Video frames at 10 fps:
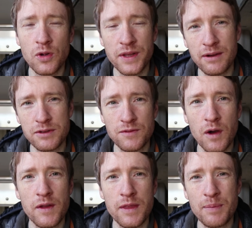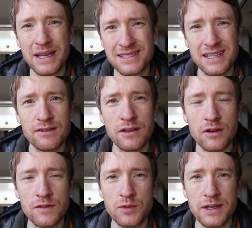all yet was voted the best steering
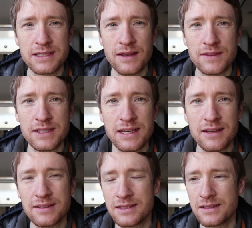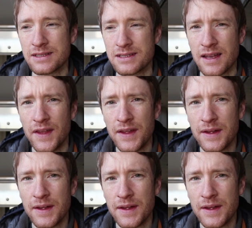lock of 2017 and it's because it's